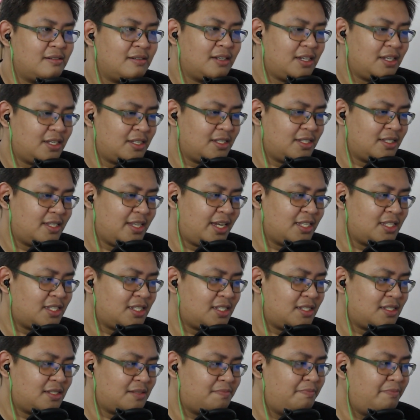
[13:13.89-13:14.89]
Because
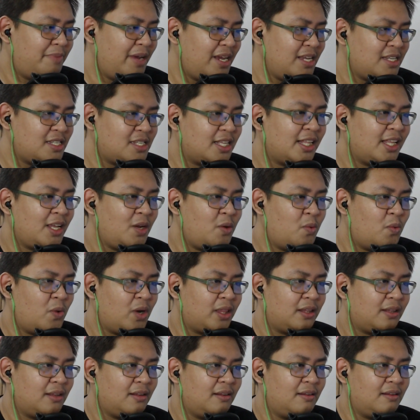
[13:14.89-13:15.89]
that's basically
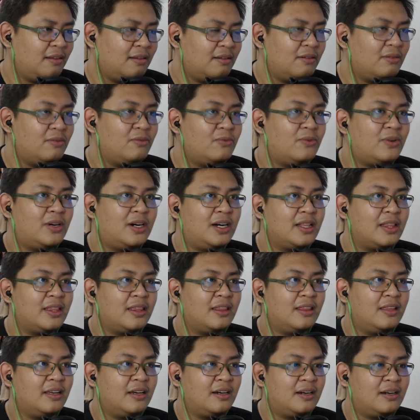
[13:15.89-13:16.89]
what
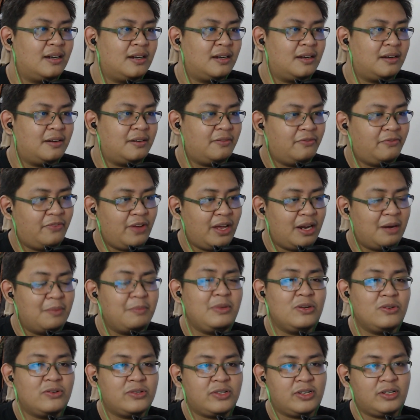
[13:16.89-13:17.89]
the Venom
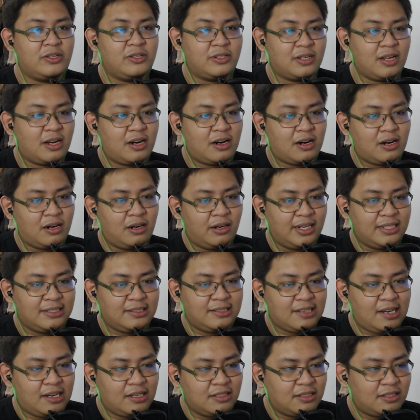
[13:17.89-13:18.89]
users are,
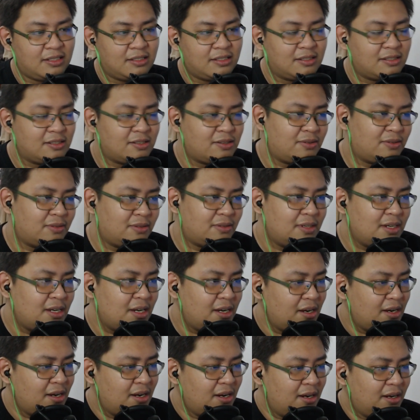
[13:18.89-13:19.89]
assassins. So
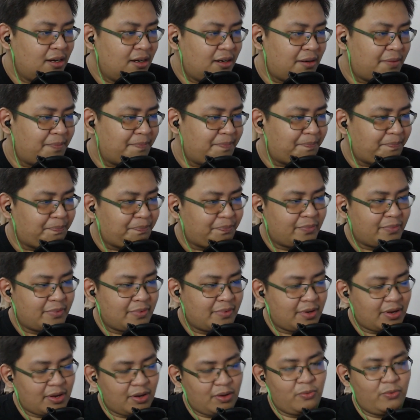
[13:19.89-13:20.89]

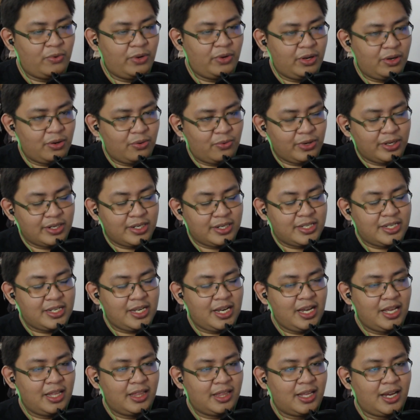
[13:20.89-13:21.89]
we're
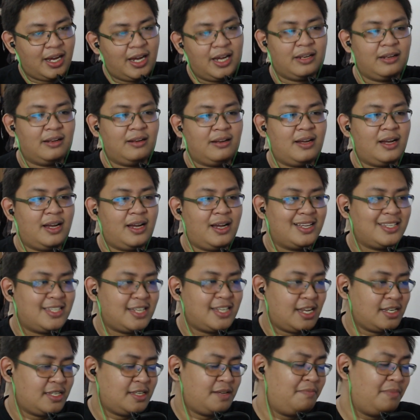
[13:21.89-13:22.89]
seeing that
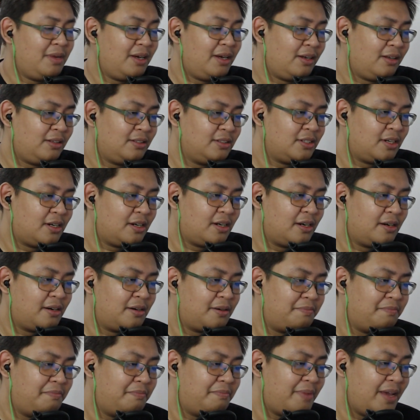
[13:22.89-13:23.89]
assassin builds
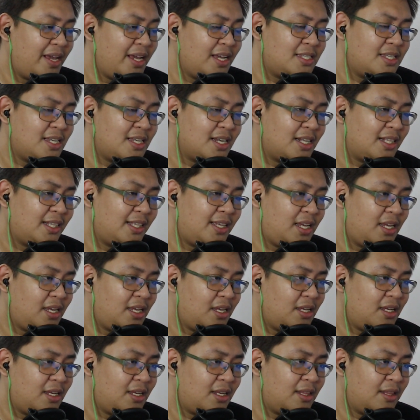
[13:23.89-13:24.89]
are
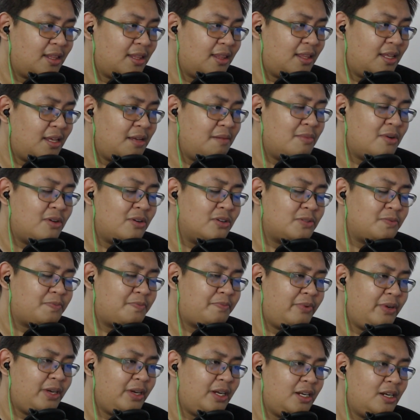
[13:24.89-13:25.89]
basically the most
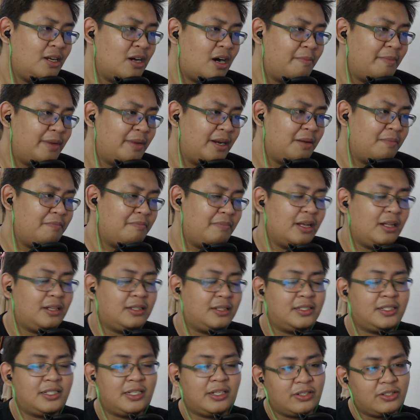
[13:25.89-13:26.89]
predominant
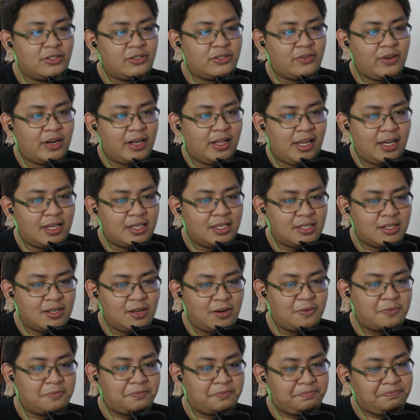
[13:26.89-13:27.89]
builds in Australia.
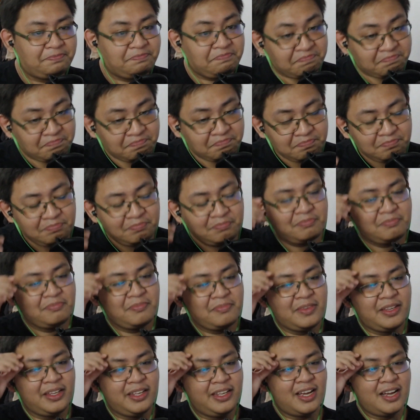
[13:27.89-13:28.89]
So
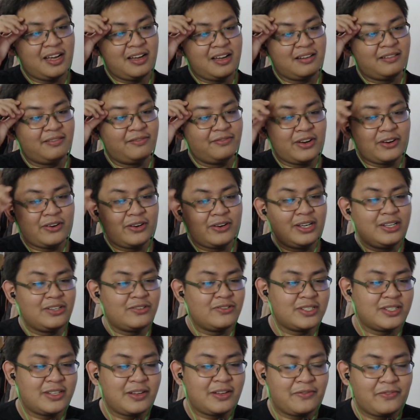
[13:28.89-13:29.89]
yeah, very
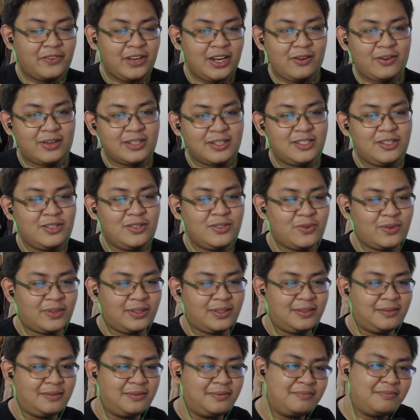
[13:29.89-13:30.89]
interesting video as
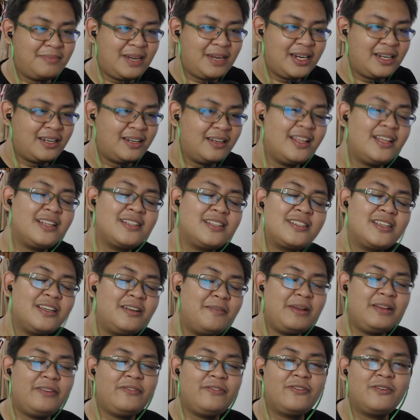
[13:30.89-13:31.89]
usual. But that's gonna
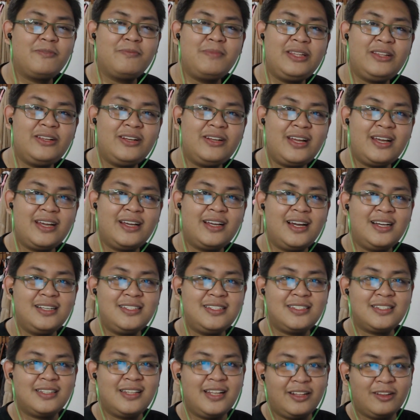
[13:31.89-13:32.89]
be it for me today,
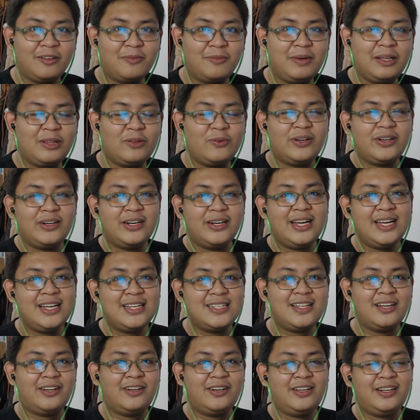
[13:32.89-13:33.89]
guys. Link to my Twitter is
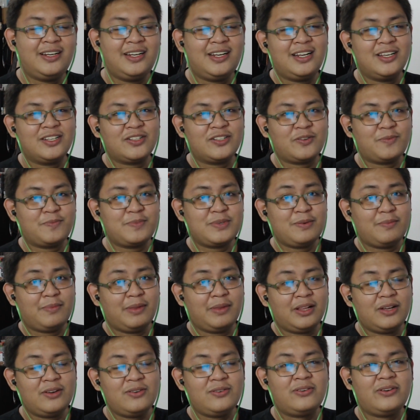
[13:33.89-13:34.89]
down in the description
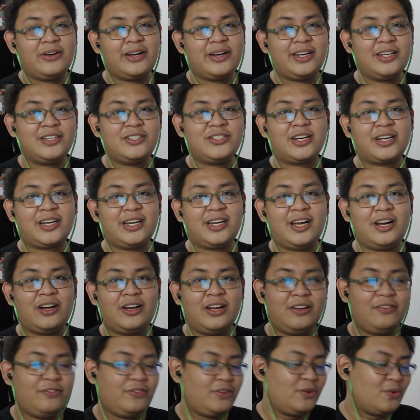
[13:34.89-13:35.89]
below. Go ahead and check it out
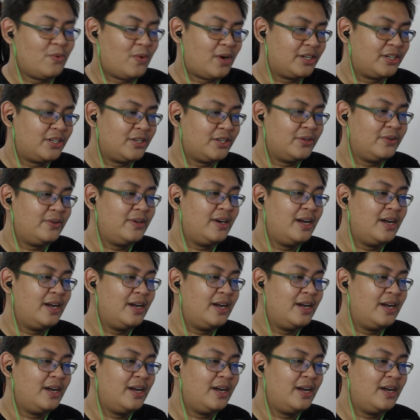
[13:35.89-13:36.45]
if you want to.